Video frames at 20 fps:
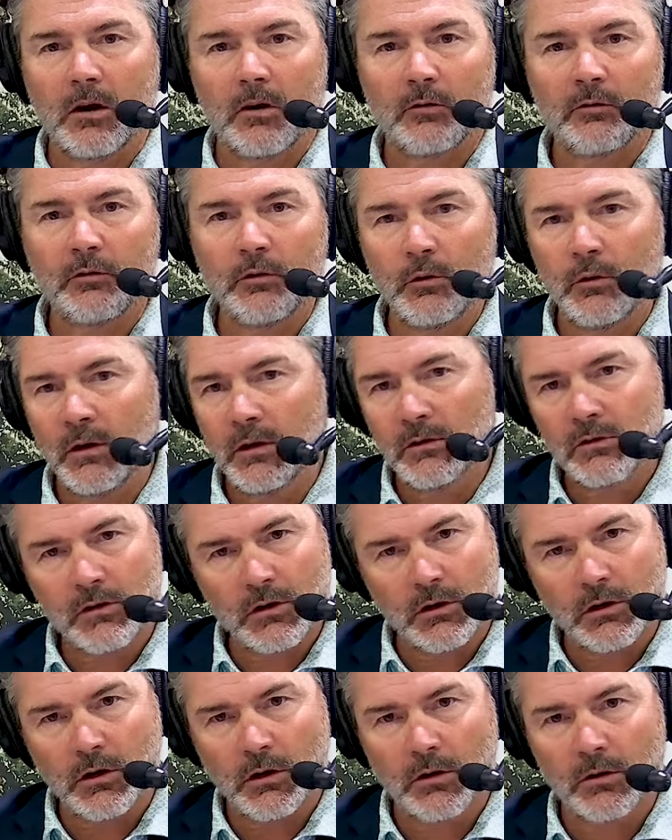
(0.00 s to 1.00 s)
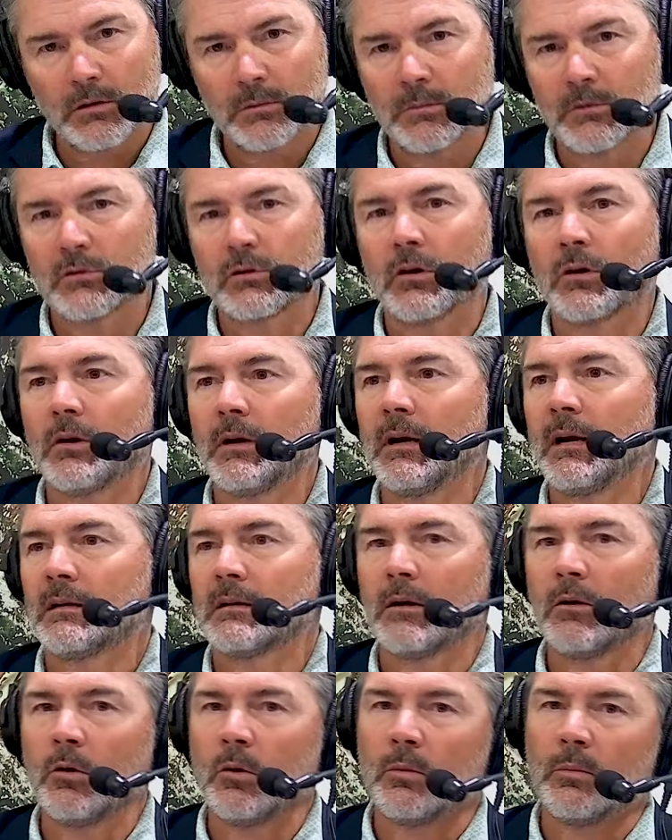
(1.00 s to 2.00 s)
are food insecure in Missouri get
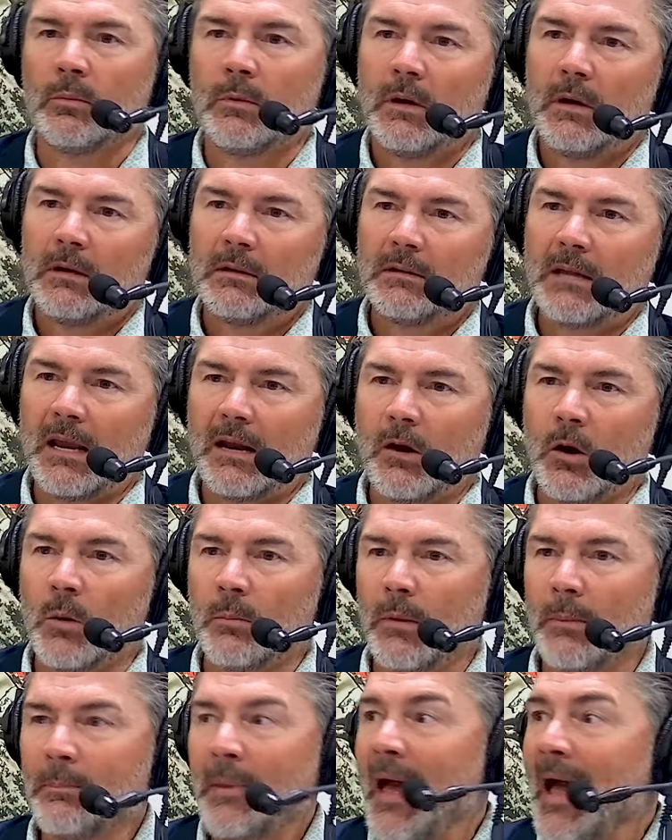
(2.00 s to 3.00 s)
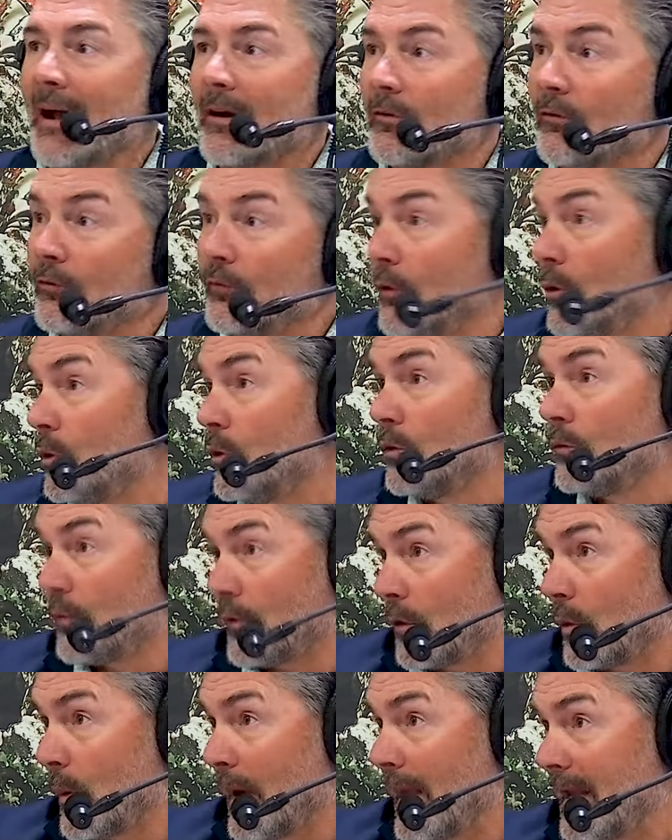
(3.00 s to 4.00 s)
to take home a pack of food
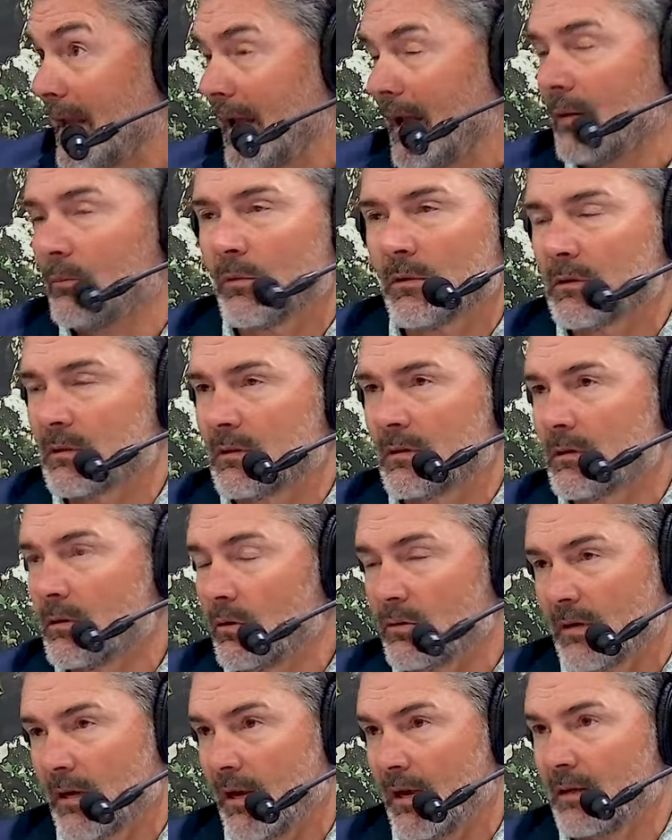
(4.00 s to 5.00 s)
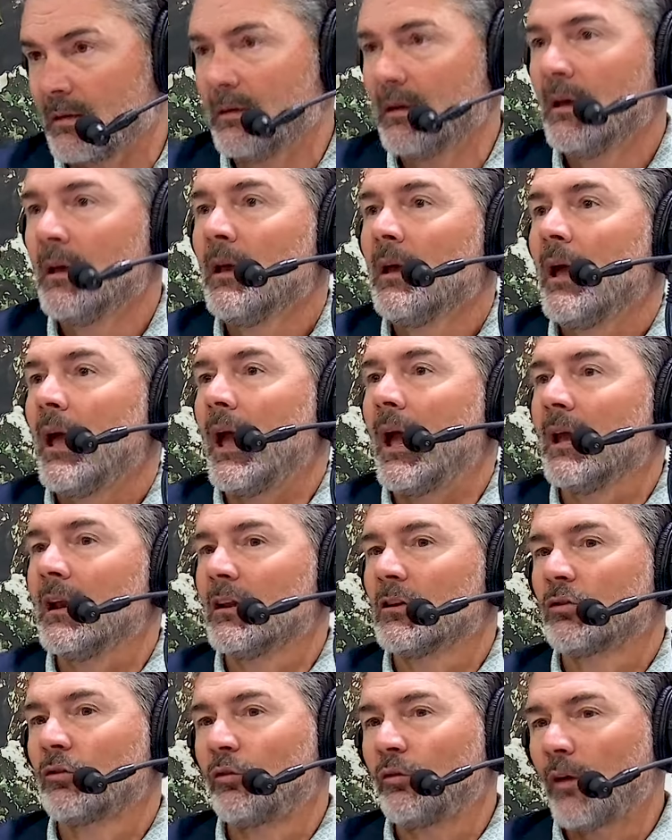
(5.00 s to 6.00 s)
for the weekend, which is so sad. And
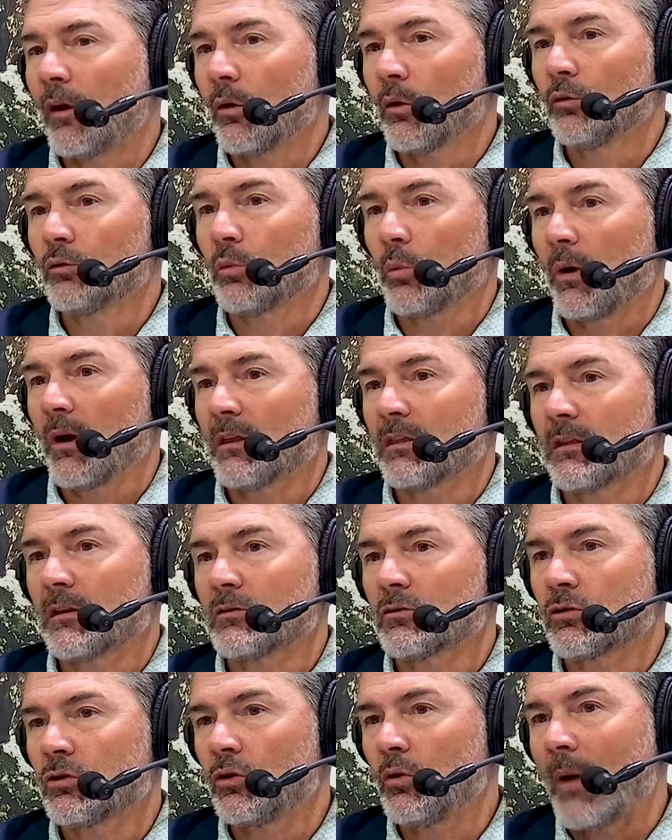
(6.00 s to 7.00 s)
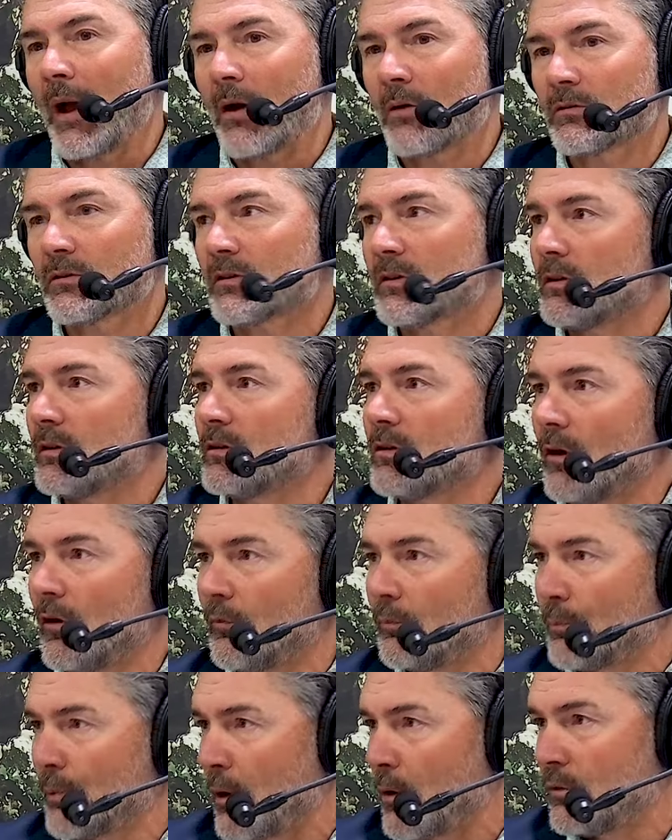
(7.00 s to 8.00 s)
it's filled with 2 ounces
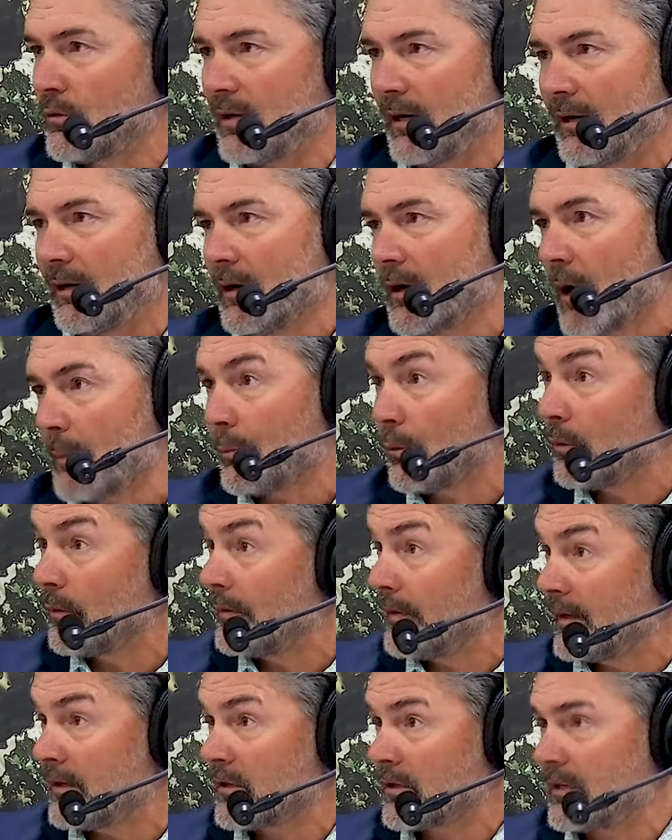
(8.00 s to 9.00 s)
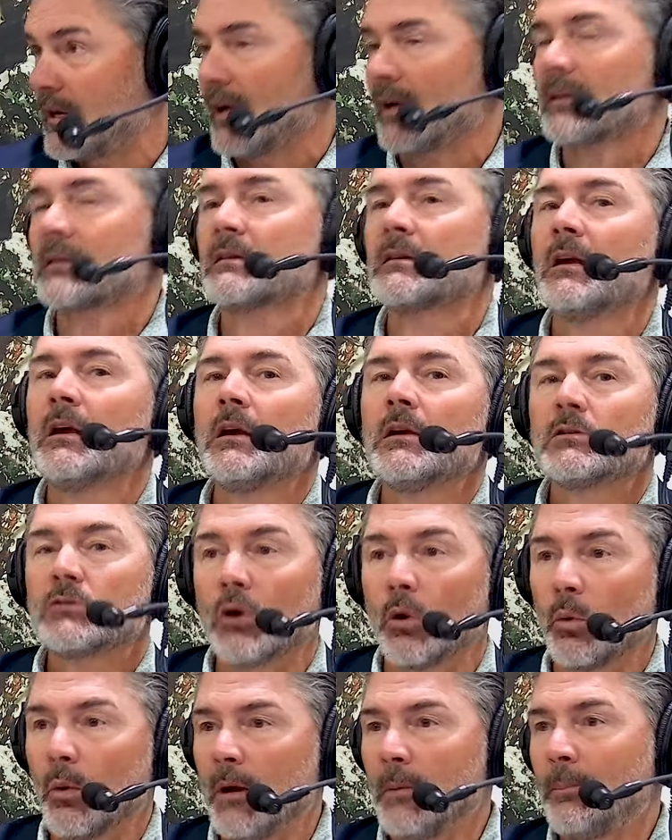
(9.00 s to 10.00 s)
of protein, a couple of these sticks.
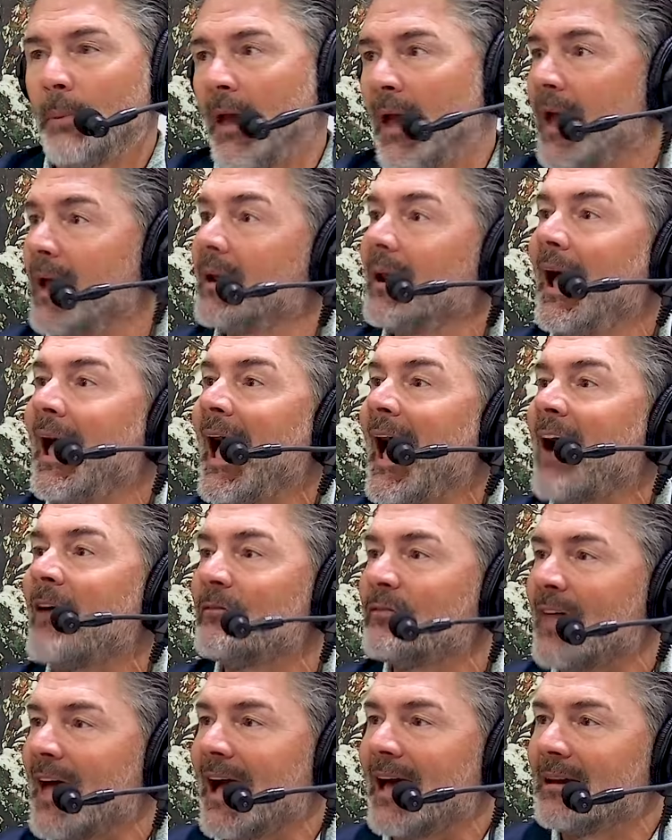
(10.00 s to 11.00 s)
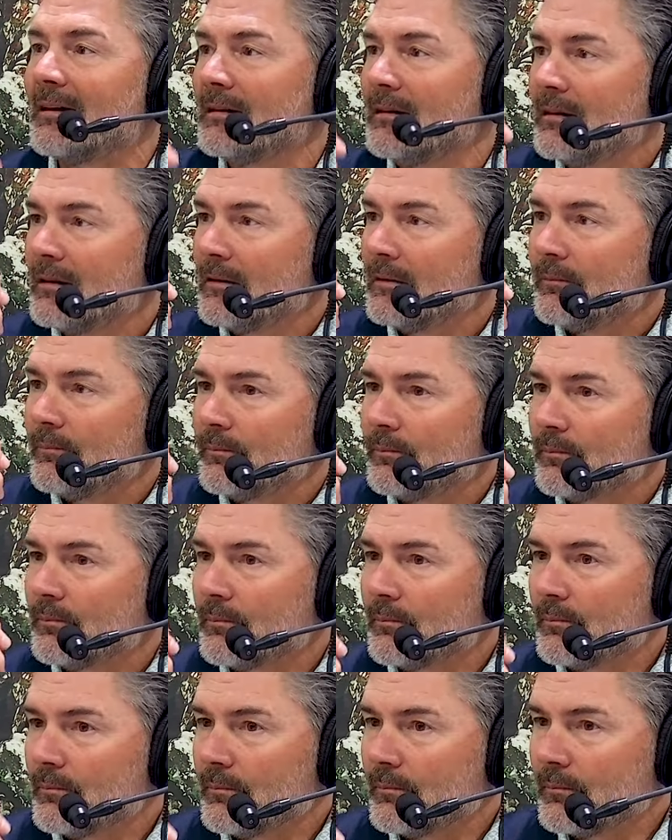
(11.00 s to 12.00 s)
So we pay to have that
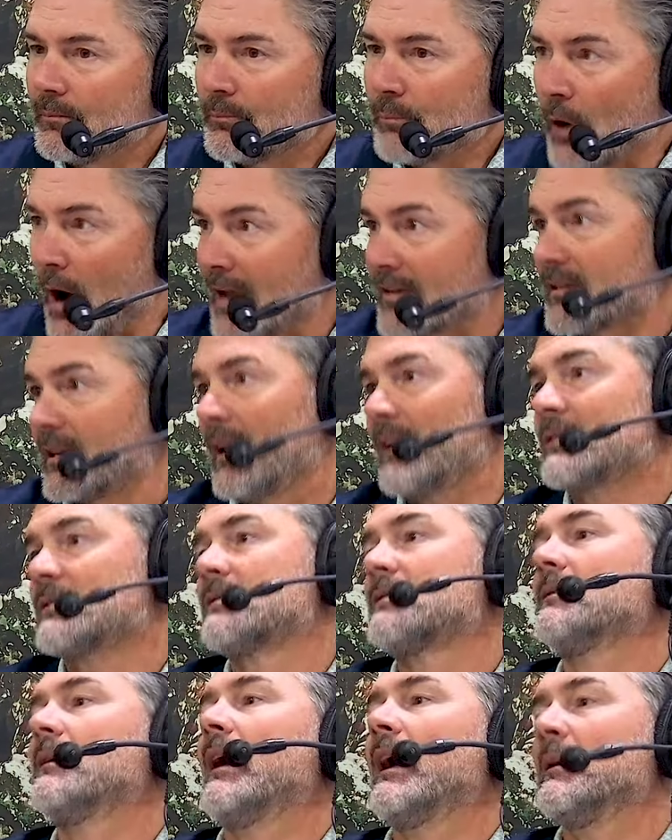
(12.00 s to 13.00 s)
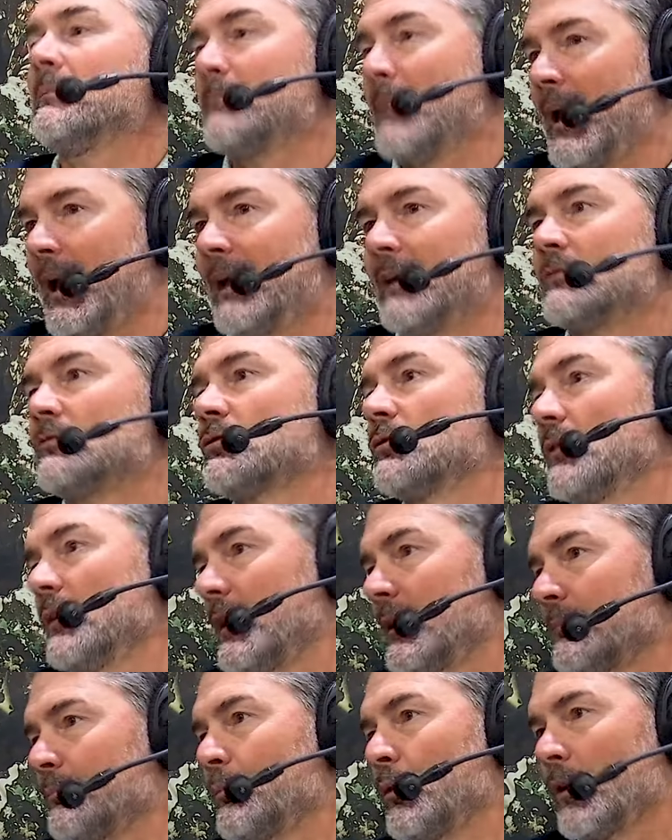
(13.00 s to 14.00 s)
processed and made so
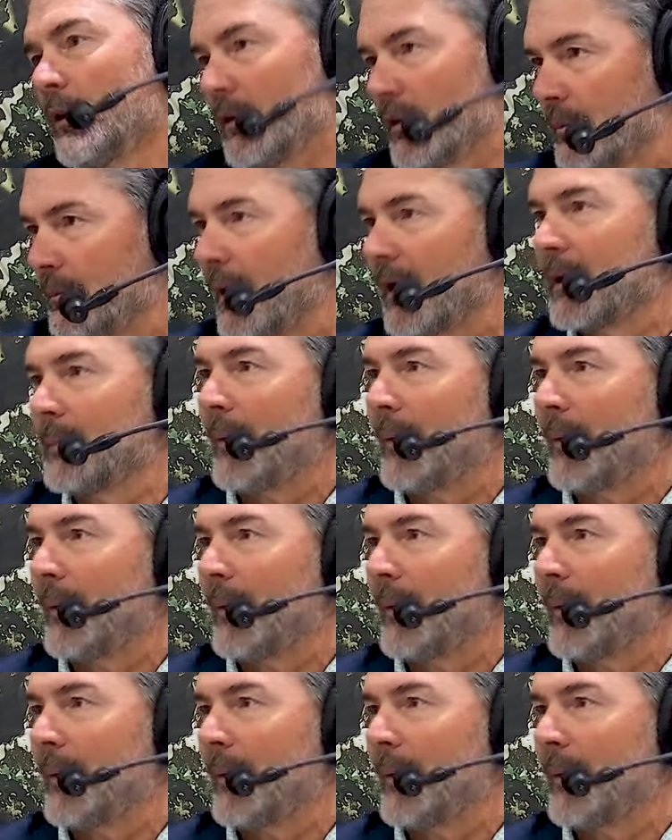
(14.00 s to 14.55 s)
they put into the buddy